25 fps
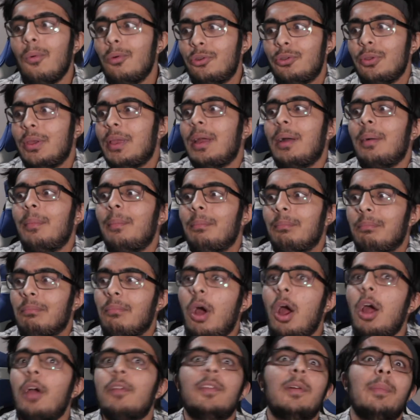doing a
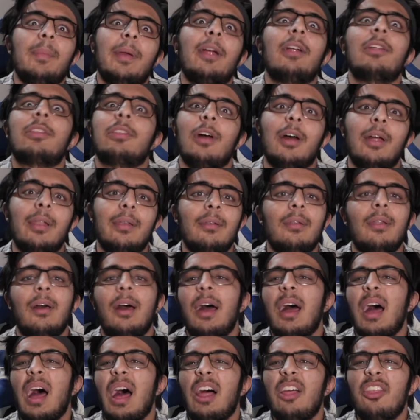Marvel marathon.
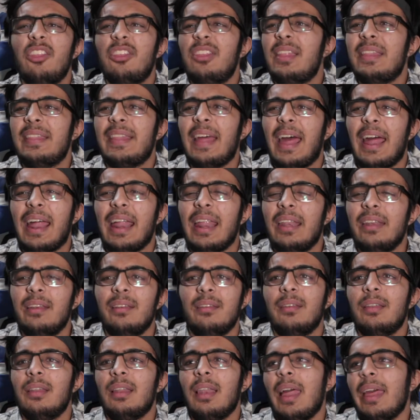Other than that,
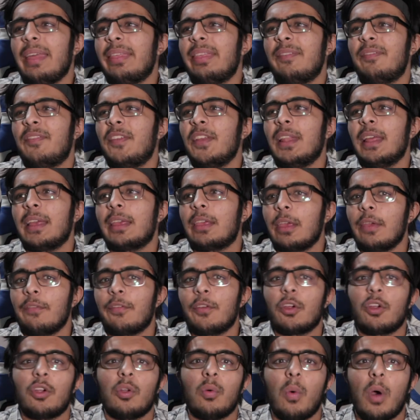I feel like if
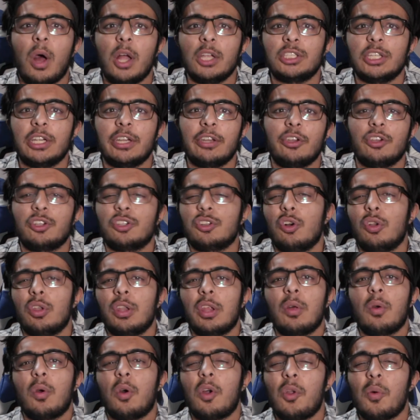you're going to watch it, you're
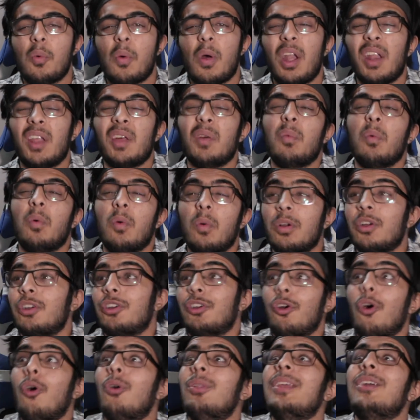only
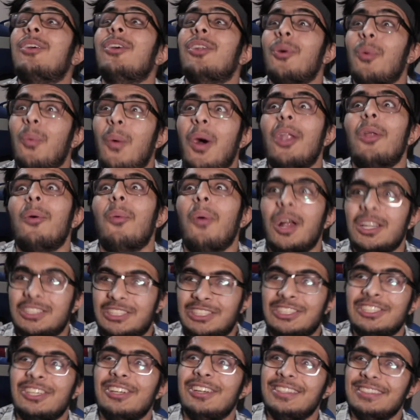going to want to watch
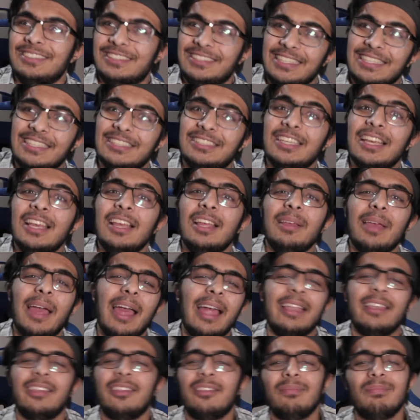certain scenes.
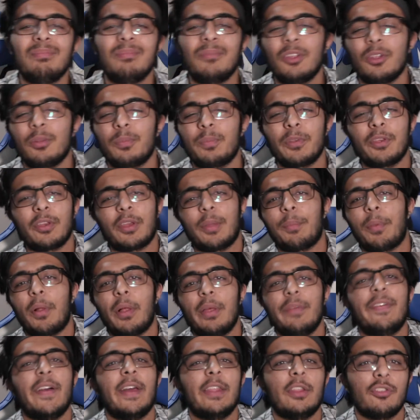And you can
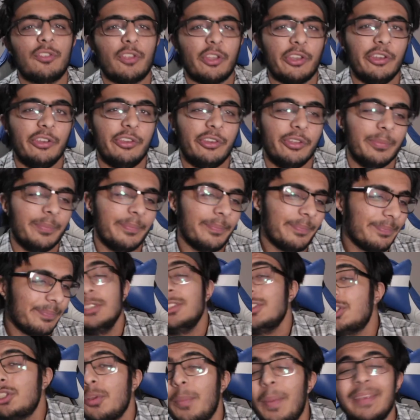probably find those on YouTube.
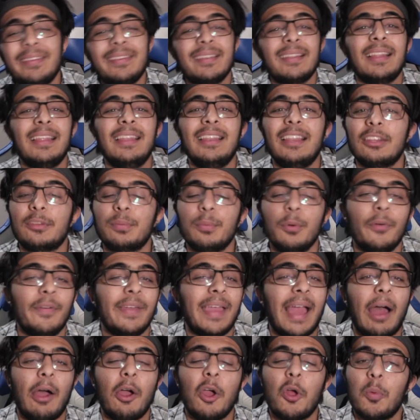So basically in this
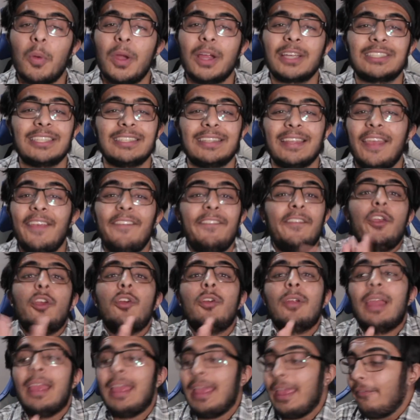movie, how it works is
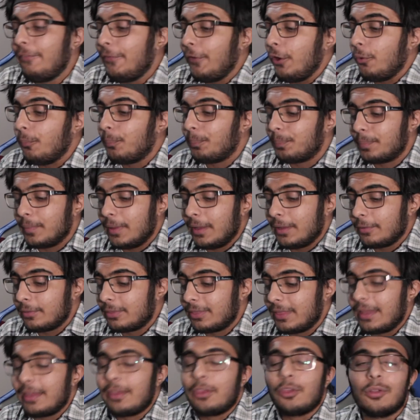if you
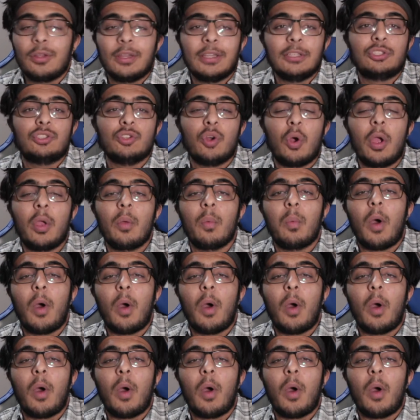think you'll enjoy